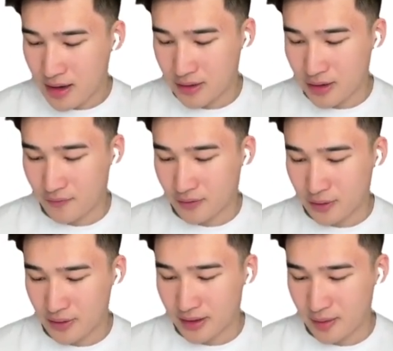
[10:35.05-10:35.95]
and then you have
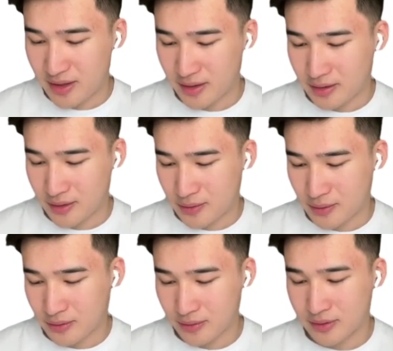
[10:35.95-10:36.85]
limit
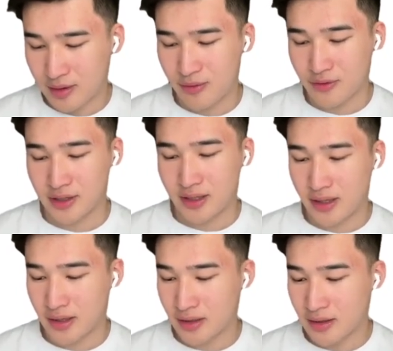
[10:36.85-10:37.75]
u approaching
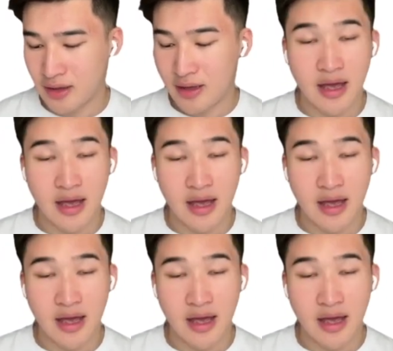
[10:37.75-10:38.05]
a,